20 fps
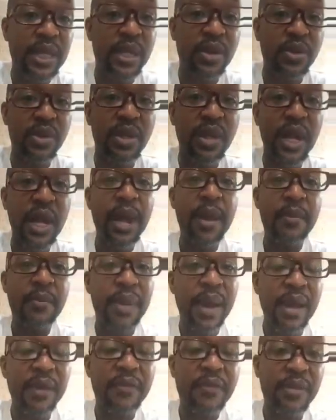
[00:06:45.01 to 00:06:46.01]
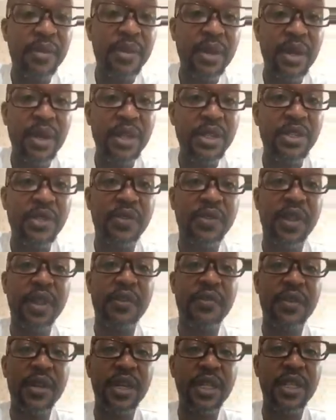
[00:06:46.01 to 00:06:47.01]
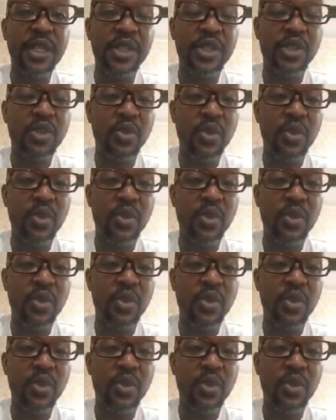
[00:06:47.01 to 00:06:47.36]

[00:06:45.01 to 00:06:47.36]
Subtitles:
They could buy from the rest of their villagers.